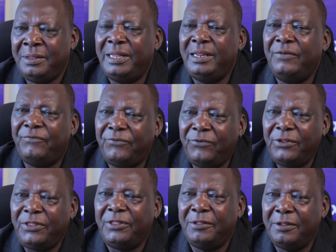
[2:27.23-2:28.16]
Then the
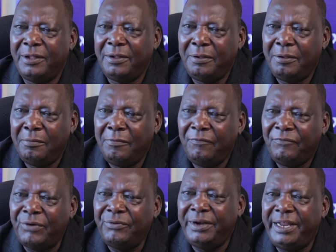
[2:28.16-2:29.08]
fourth
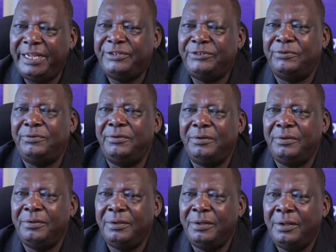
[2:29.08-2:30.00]
foundation
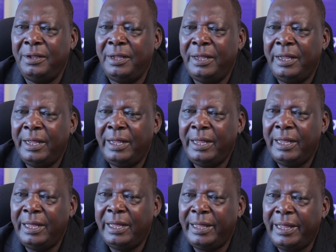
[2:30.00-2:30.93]

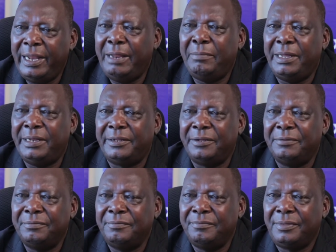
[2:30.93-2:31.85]
uh, element
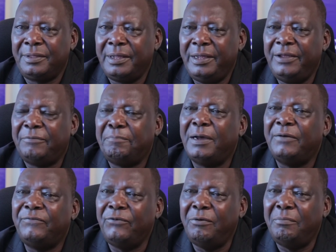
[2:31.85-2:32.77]
is
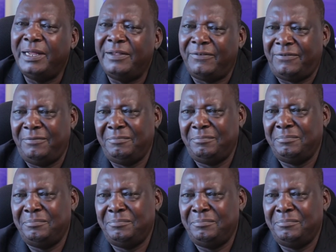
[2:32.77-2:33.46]
performance.